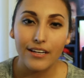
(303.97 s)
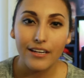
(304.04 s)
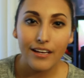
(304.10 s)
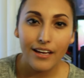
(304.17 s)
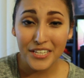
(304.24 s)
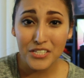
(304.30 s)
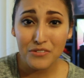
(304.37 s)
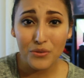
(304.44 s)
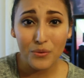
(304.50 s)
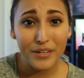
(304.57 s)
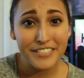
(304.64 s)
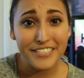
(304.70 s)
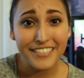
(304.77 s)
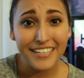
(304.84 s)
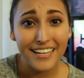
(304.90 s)
on it. Thanks for
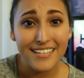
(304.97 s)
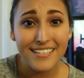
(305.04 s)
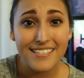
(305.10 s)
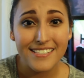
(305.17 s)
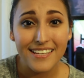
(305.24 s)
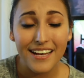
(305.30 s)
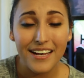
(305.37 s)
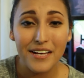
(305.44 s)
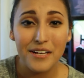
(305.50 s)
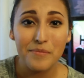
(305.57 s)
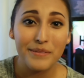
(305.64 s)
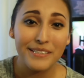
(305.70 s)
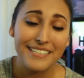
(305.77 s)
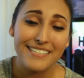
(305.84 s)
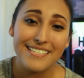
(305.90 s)
watching, guys. Uh,
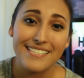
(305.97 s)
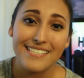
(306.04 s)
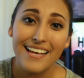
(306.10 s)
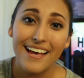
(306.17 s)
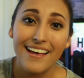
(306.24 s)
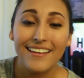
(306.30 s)
please